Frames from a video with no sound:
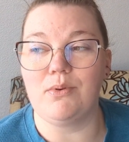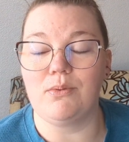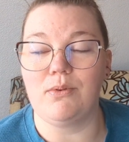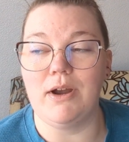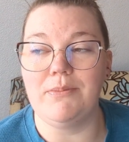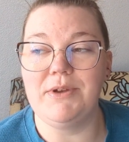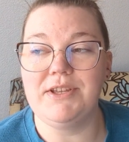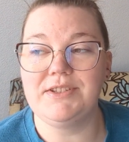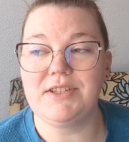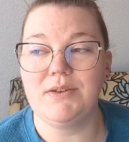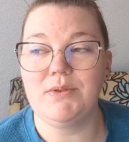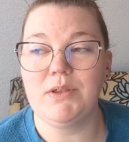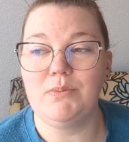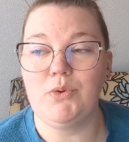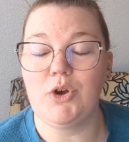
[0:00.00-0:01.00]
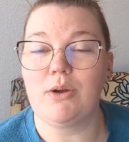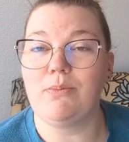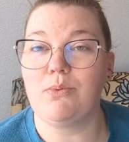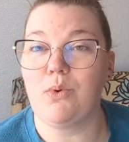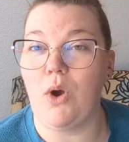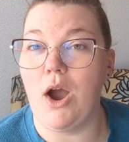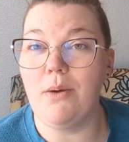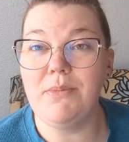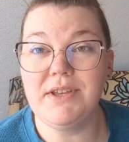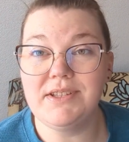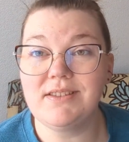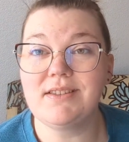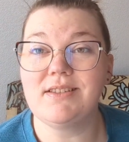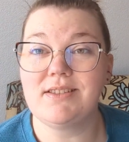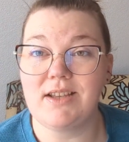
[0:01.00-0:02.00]
premise of the book
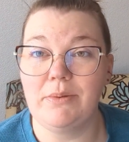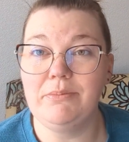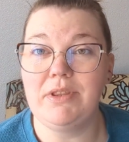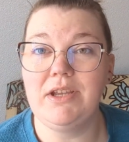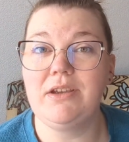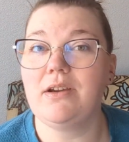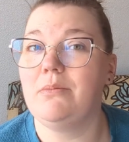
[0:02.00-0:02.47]
promised something